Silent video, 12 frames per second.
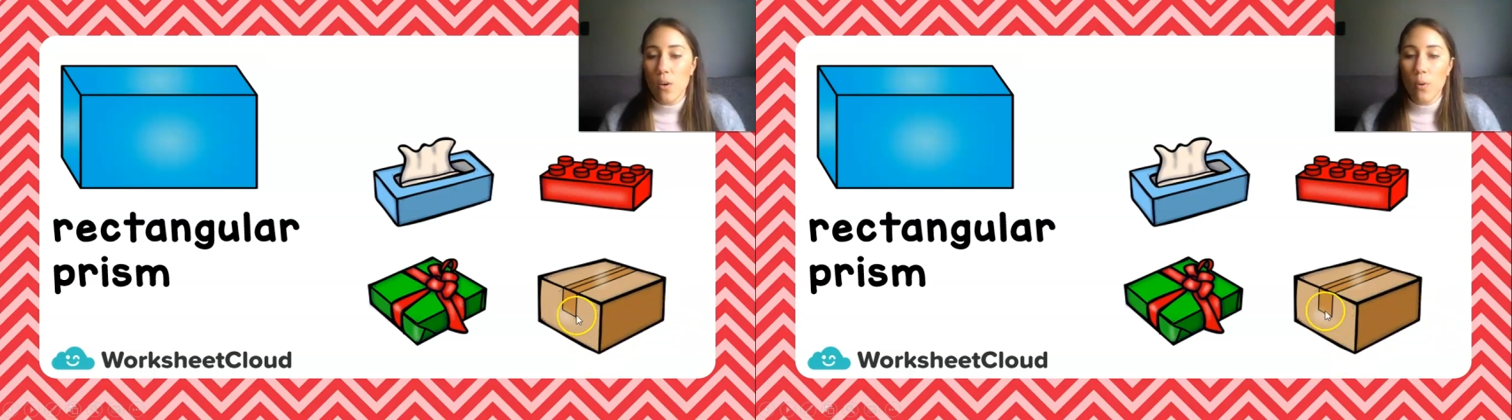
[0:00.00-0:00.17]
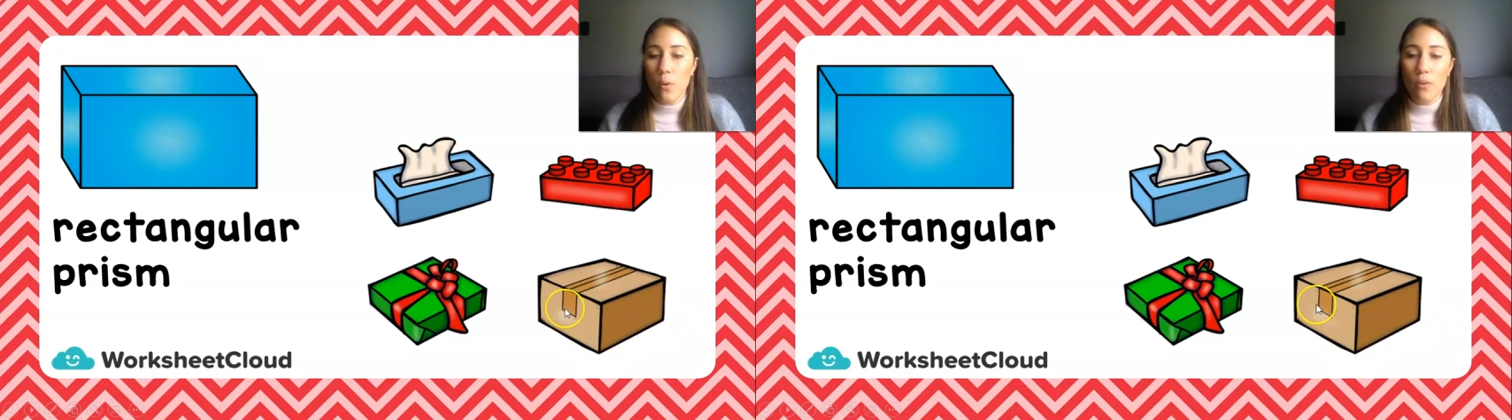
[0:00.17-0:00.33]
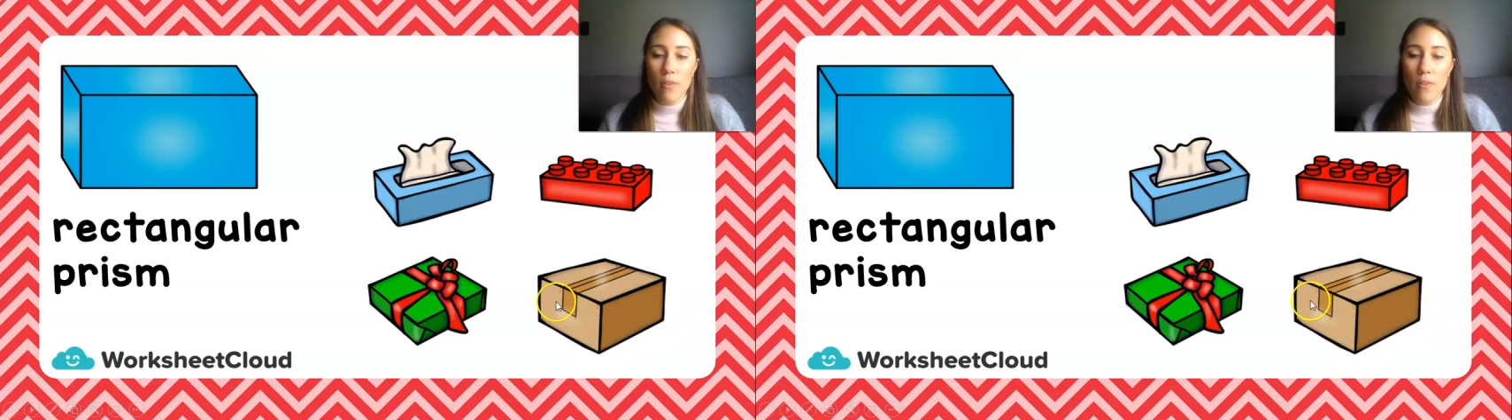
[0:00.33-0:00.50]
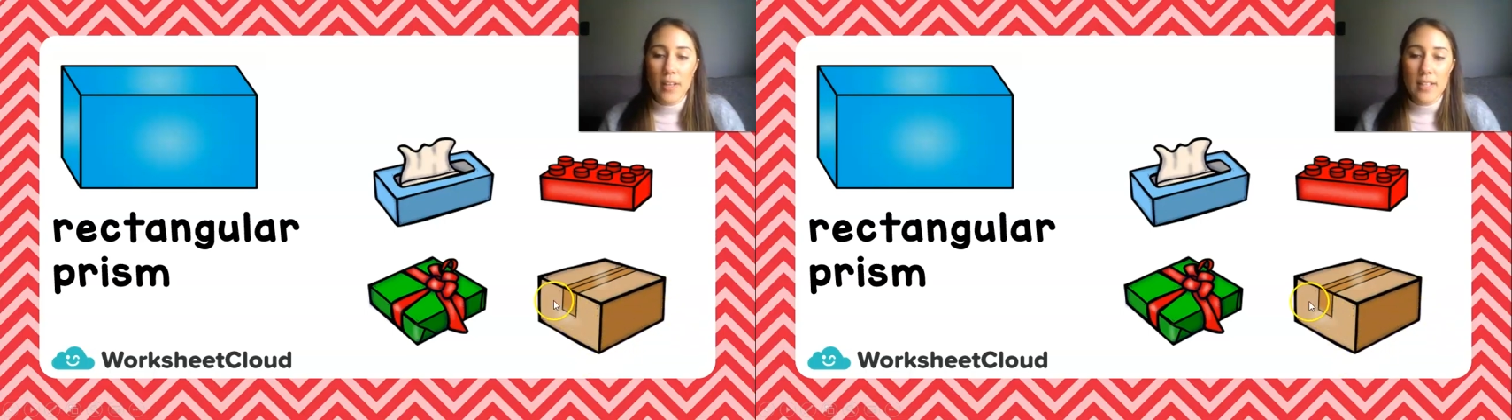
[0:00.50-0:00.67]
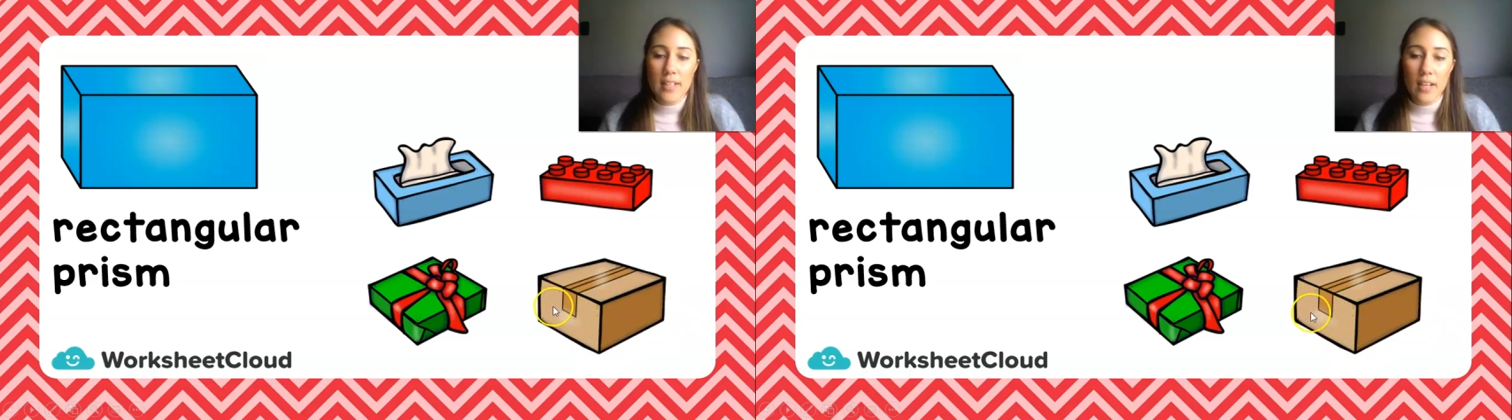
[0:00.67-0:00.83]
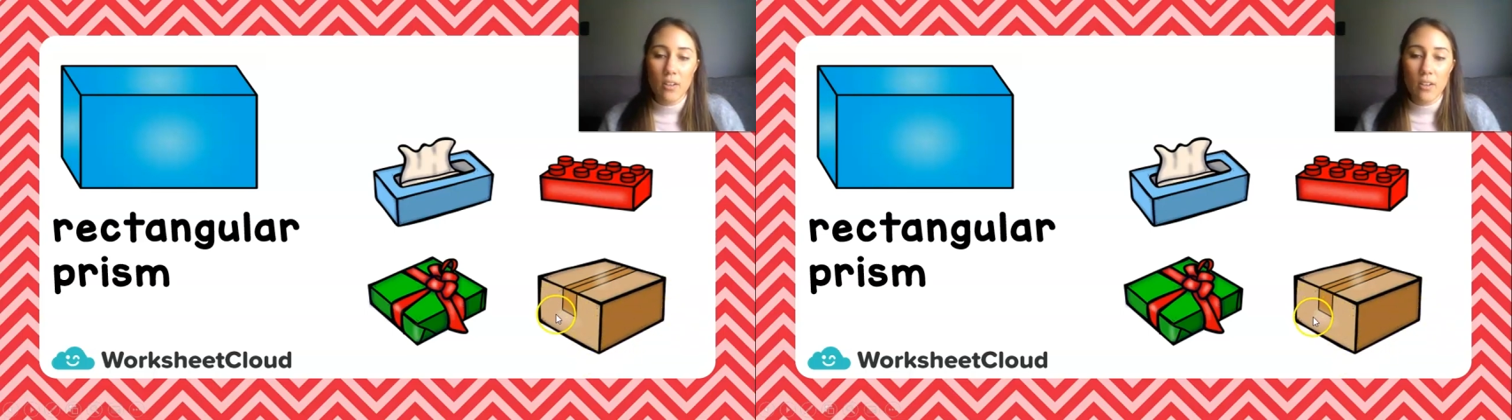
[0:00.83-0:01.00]
or a
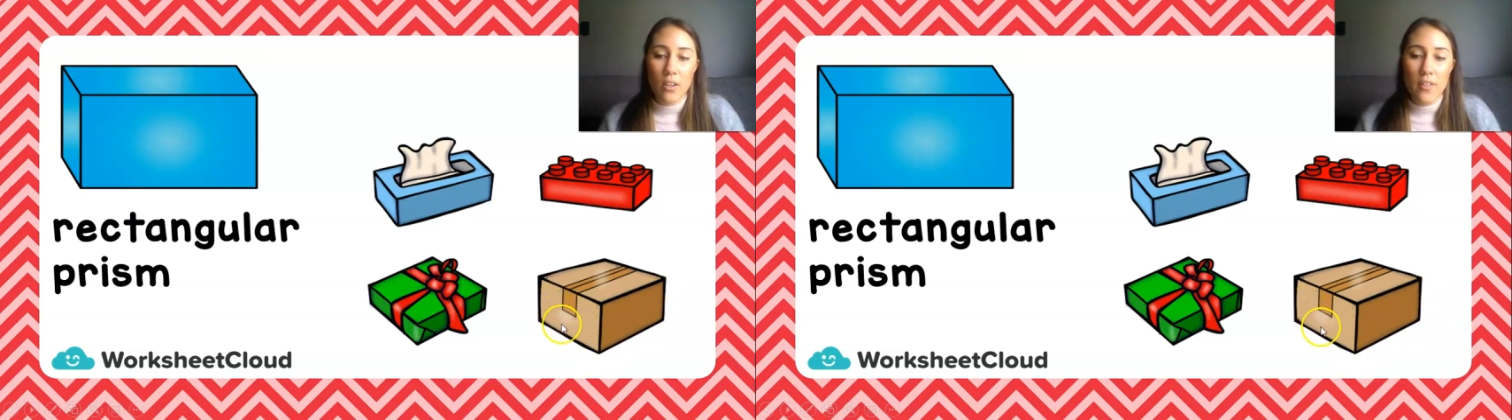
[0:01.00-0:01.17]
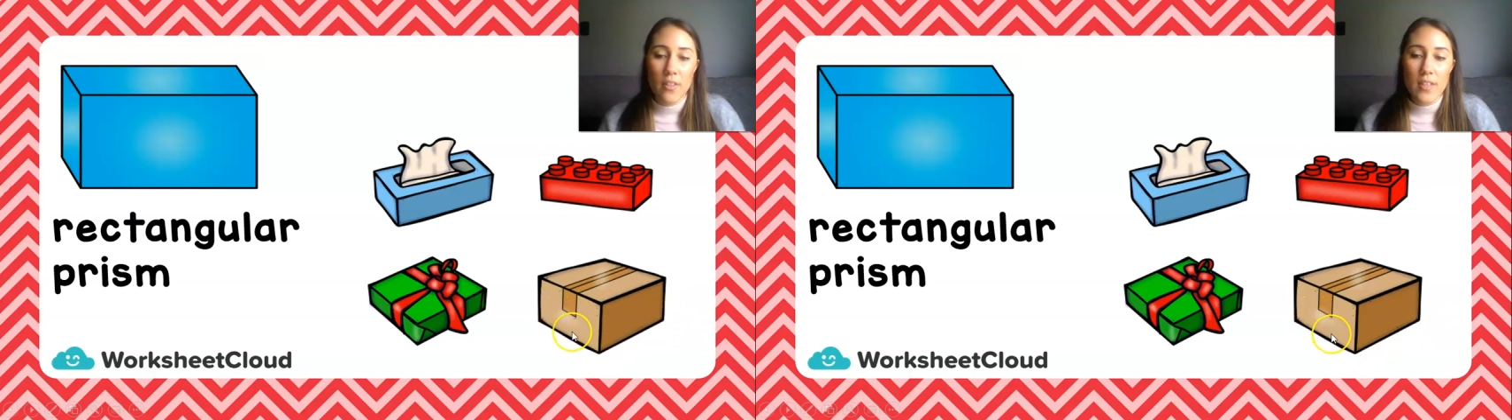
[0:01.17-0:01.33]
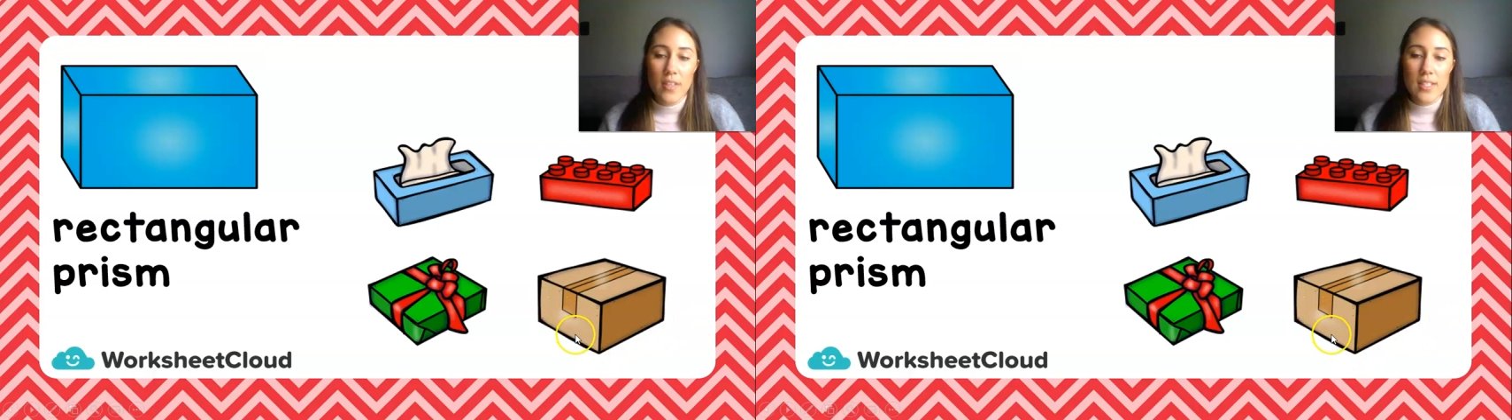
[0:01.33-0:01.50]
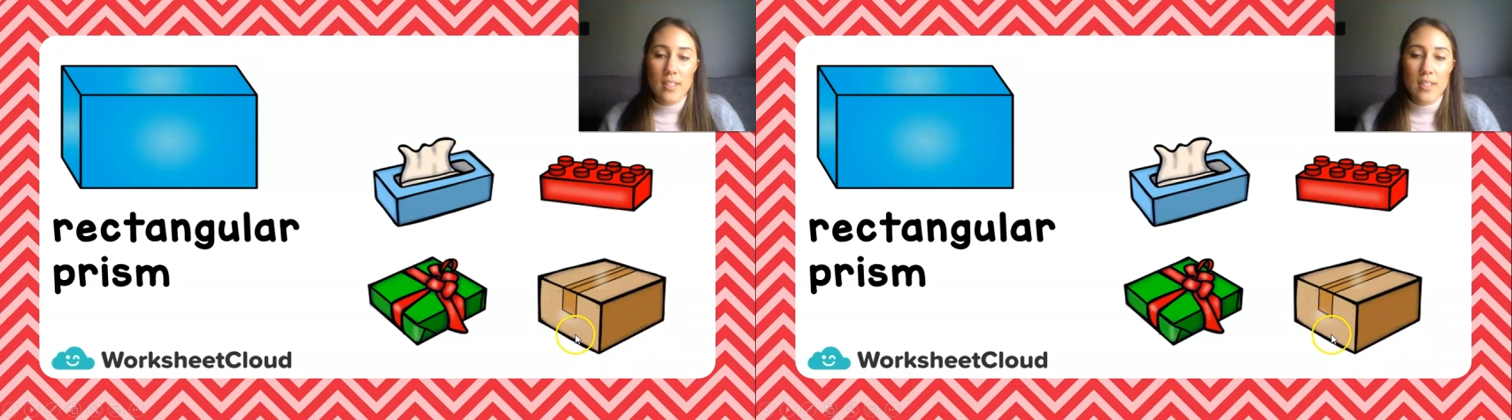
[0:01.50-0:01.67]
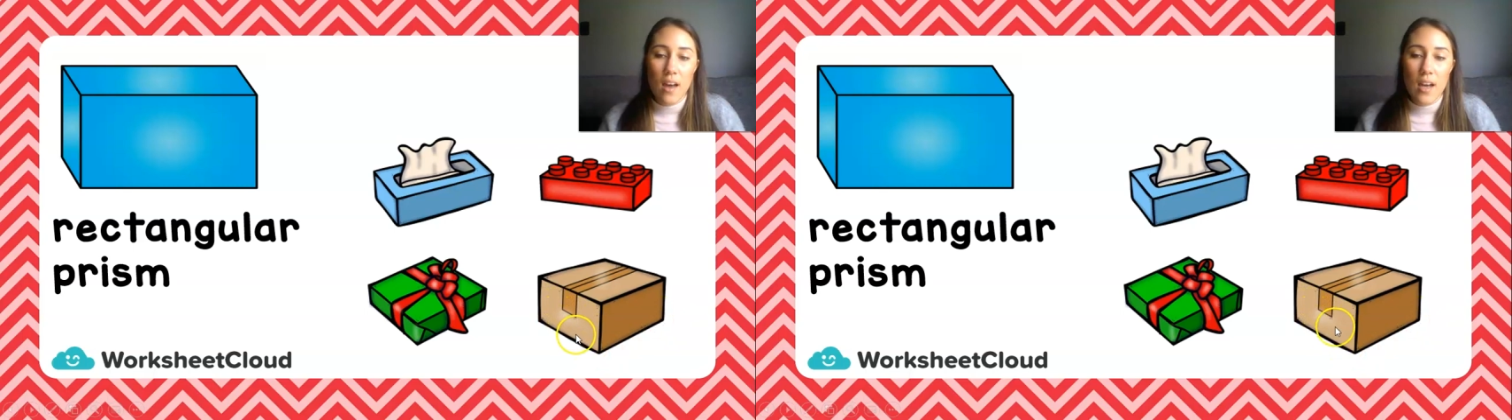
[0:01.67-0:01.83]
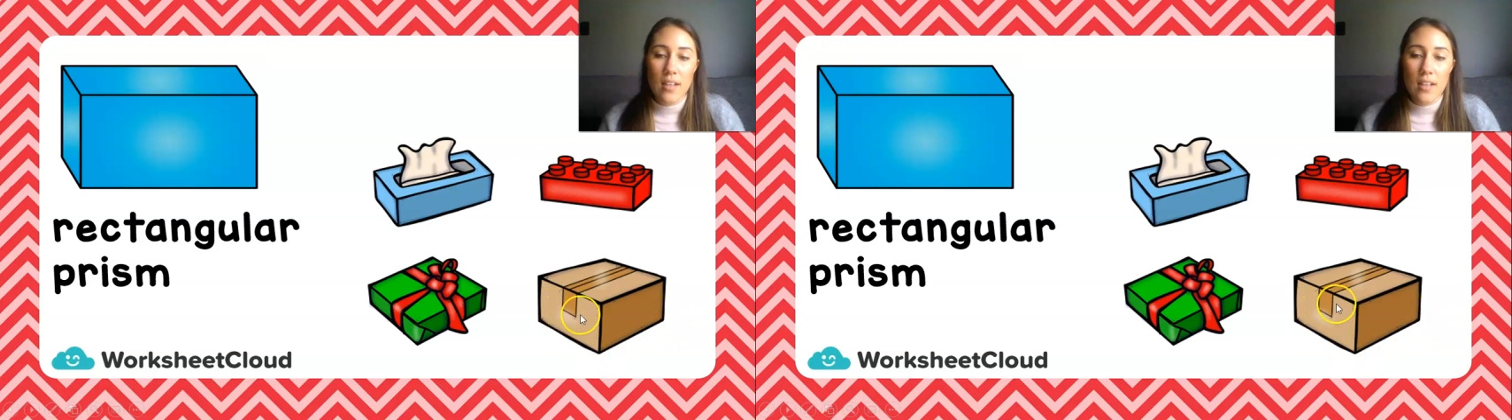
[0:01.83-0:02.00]
rectangle on this
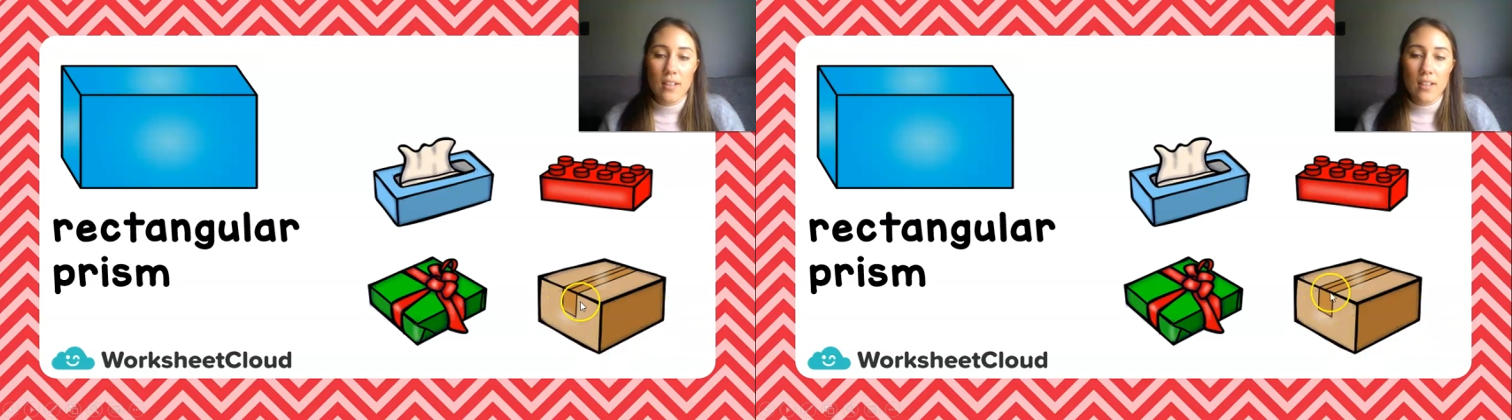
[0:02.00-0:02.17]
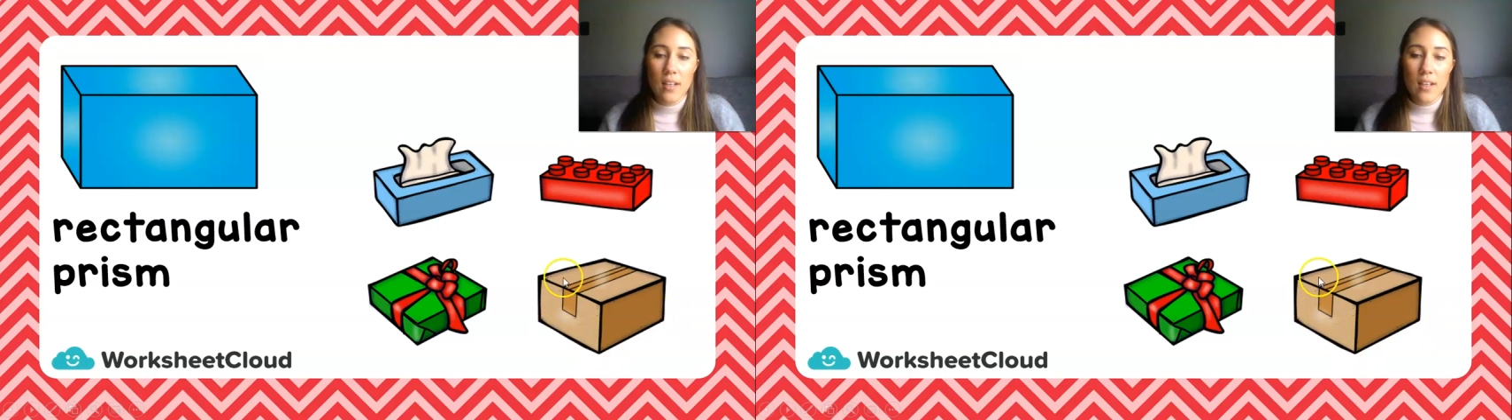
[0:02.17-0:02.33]
side,